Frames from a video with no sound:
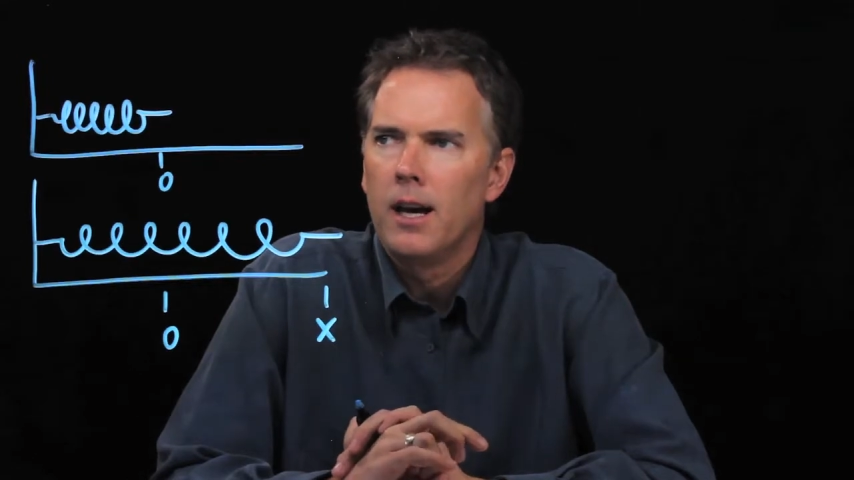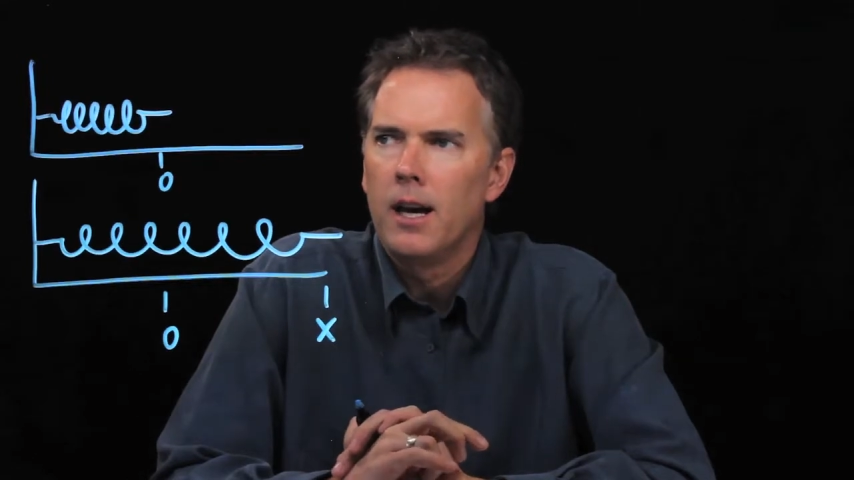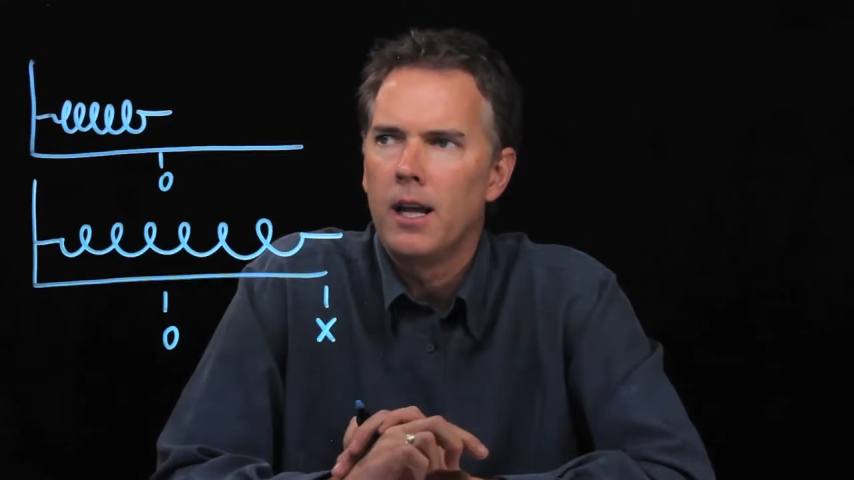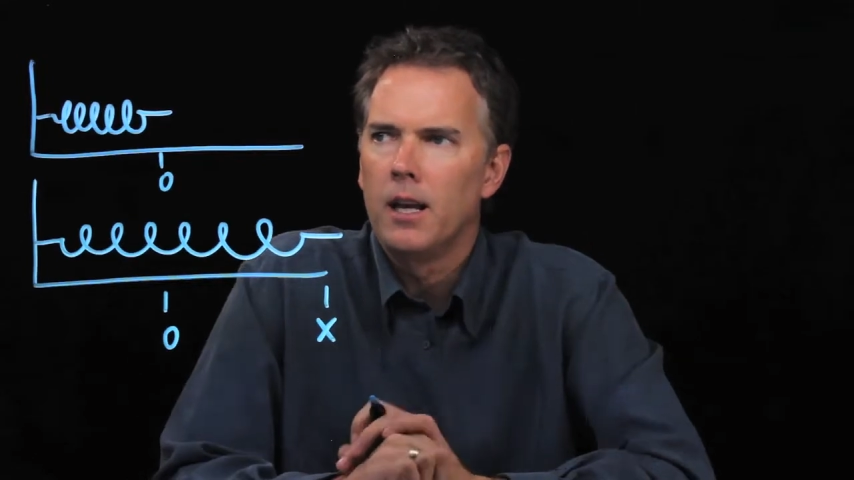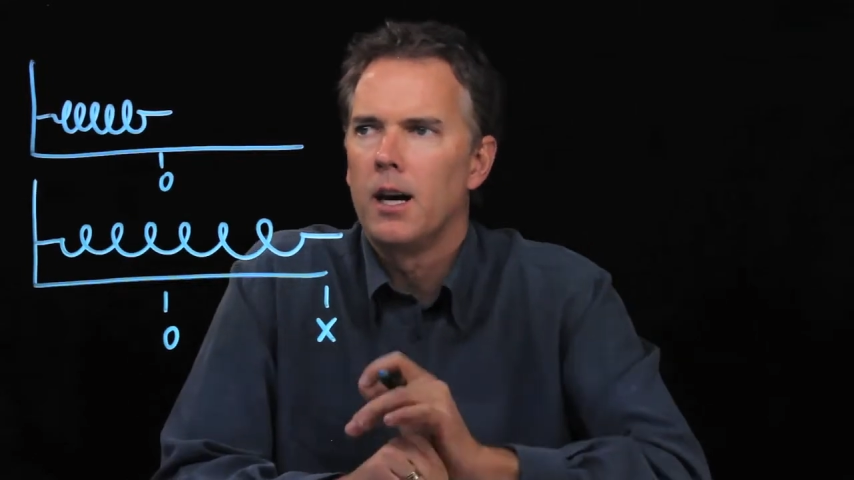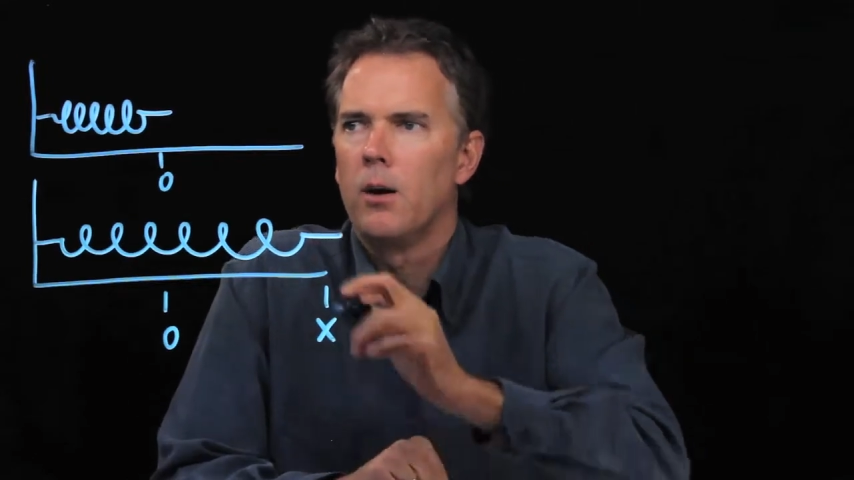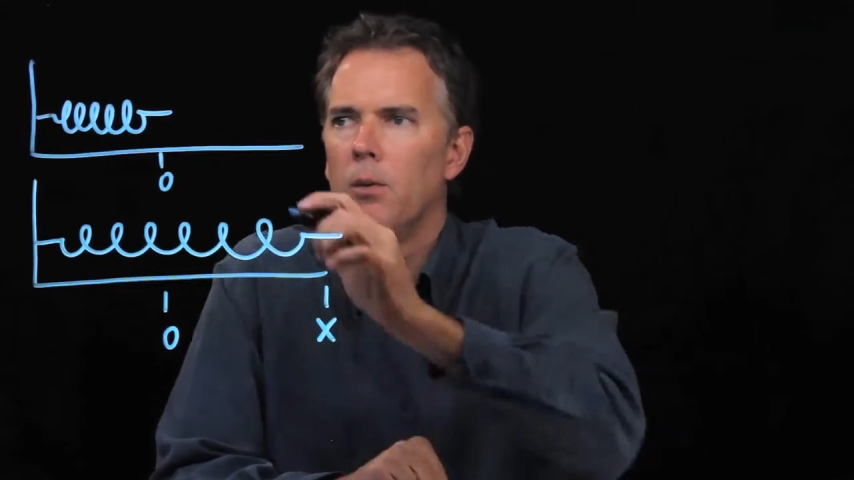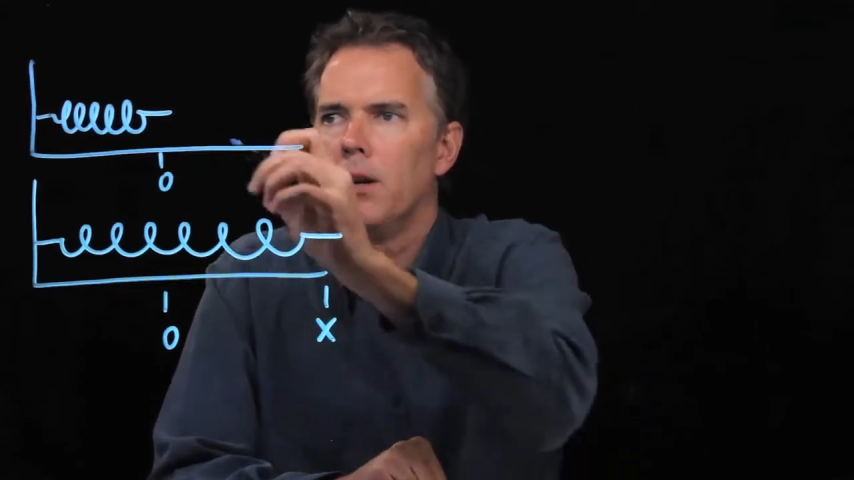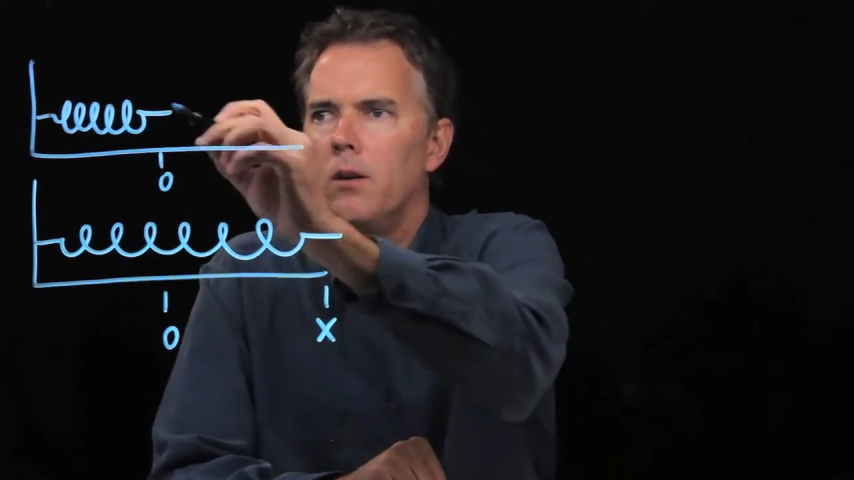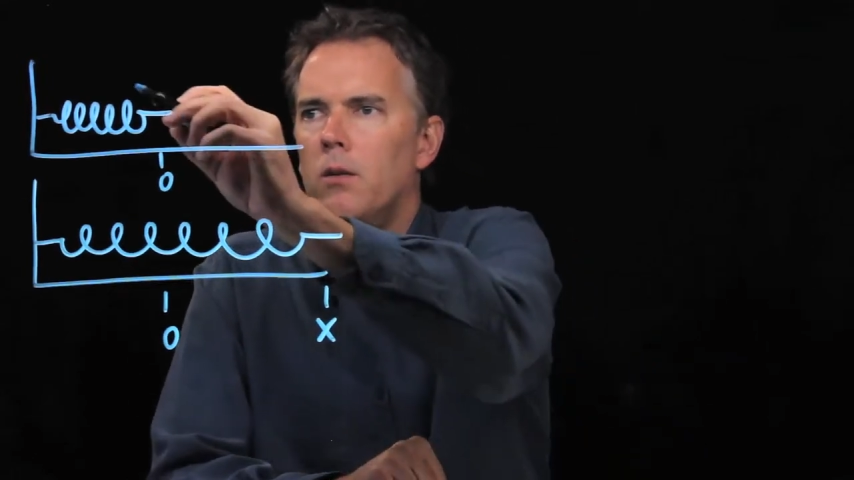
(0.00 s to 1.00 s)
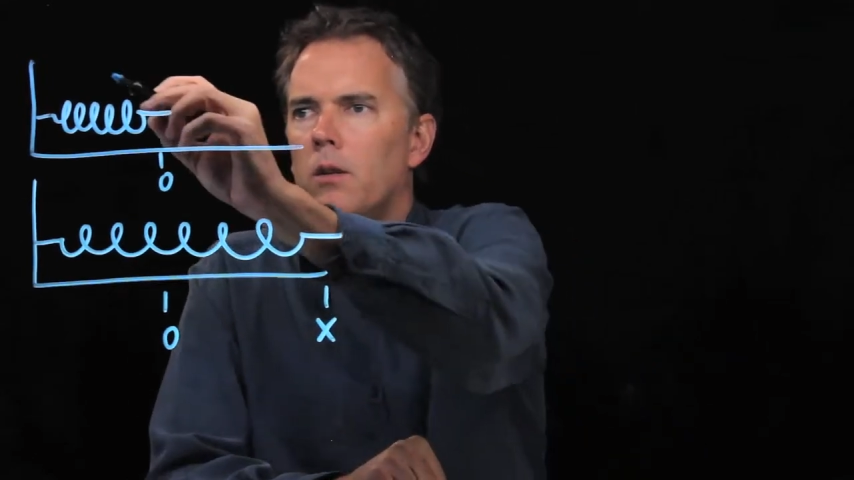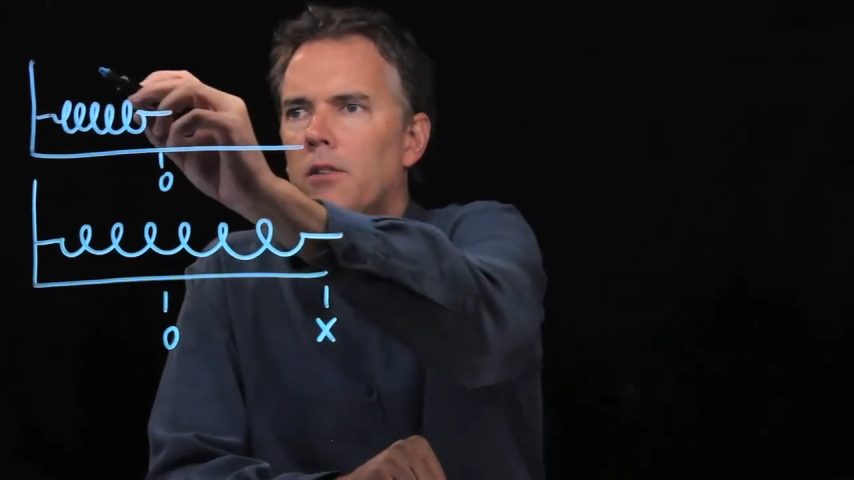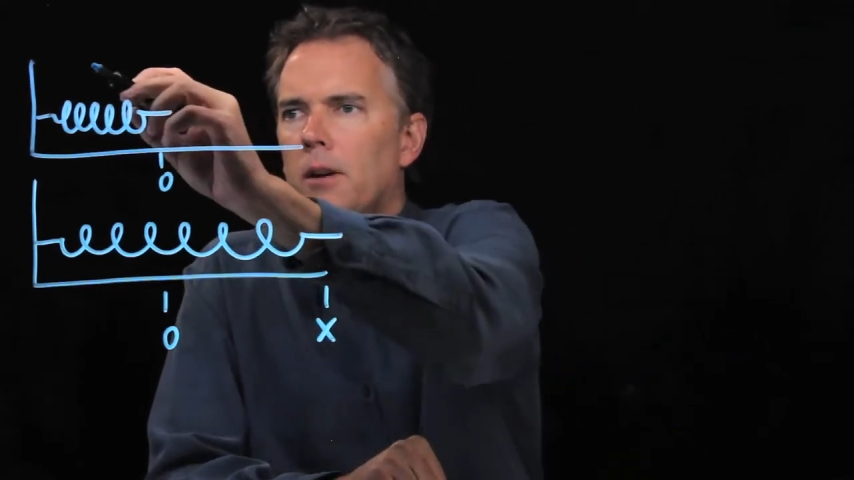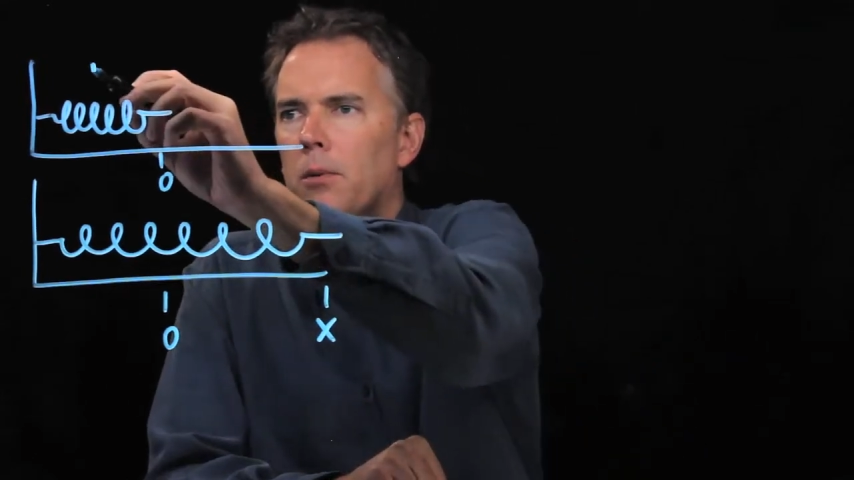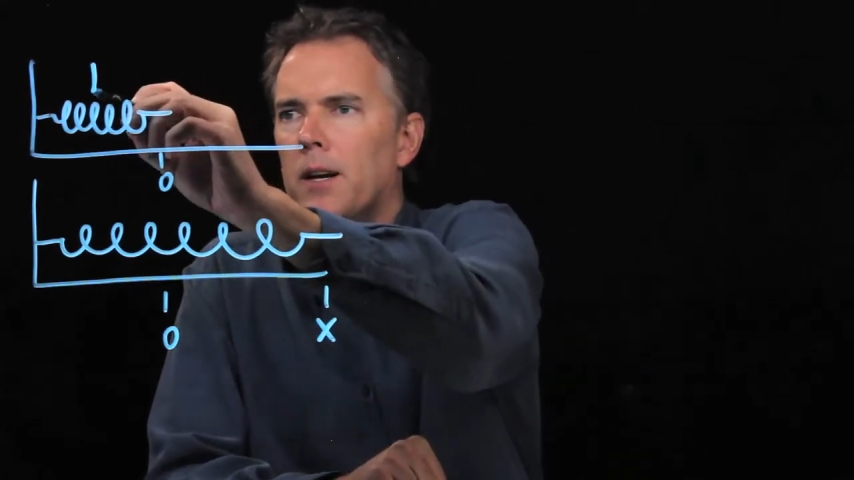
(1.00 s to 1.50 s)
And uh, we
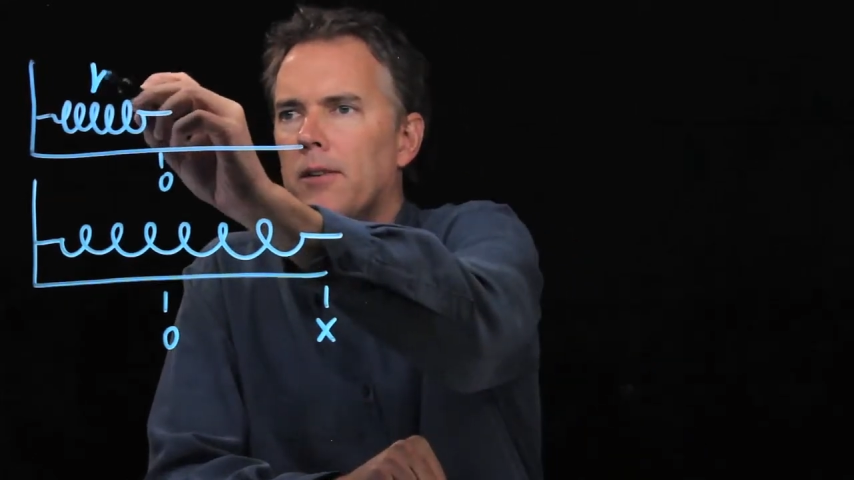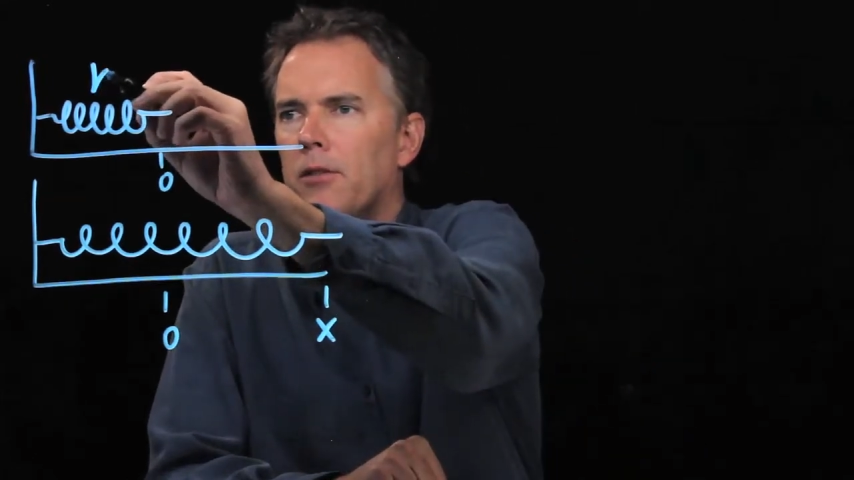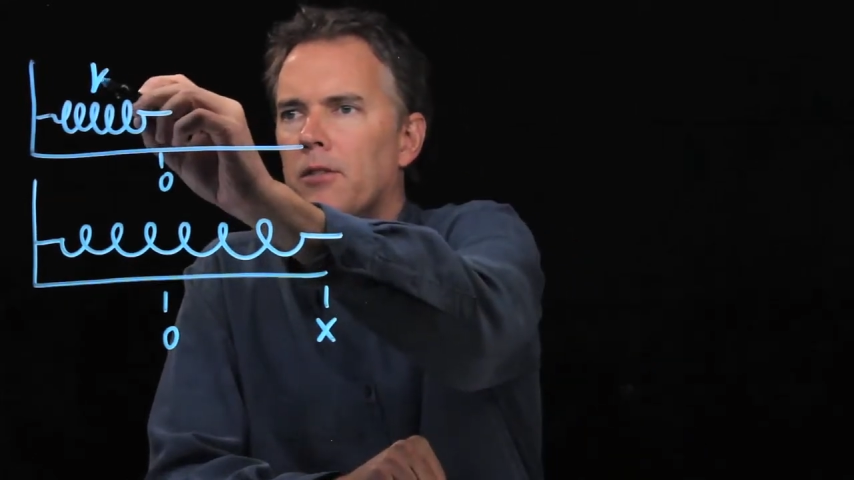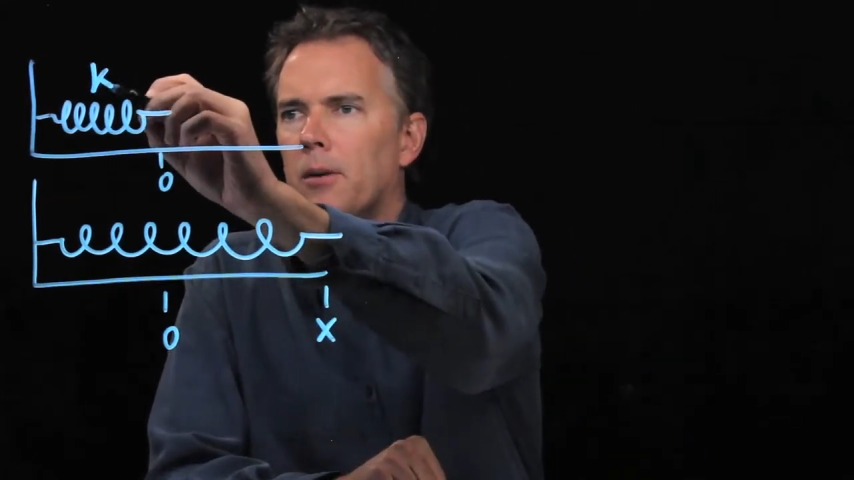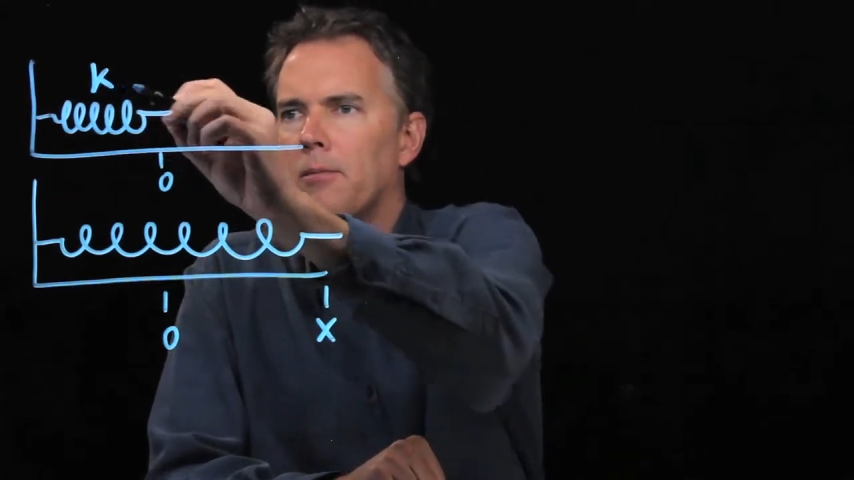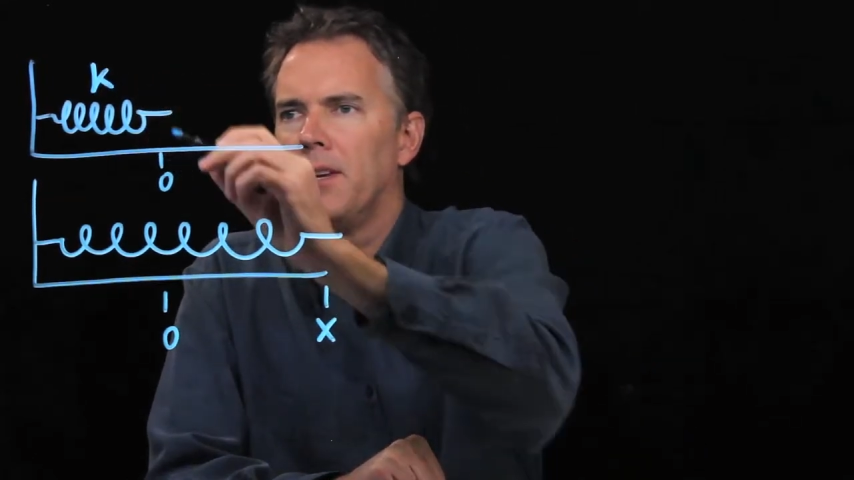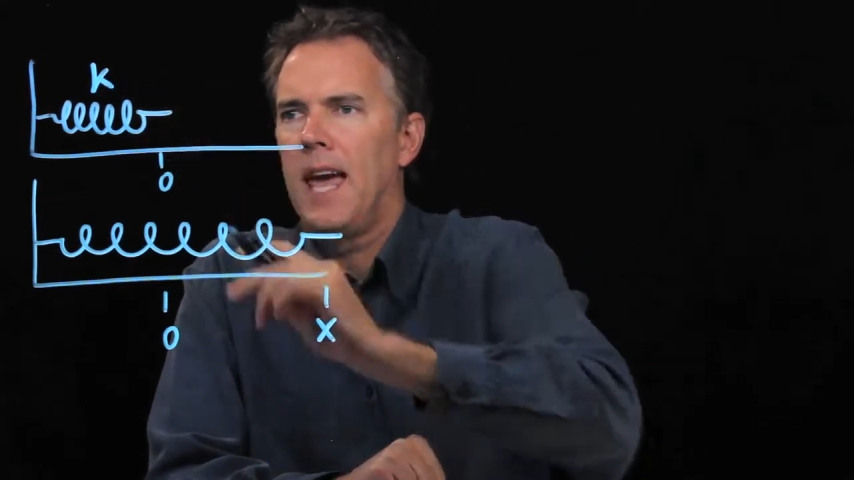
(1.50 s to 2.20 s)
let's say we're given some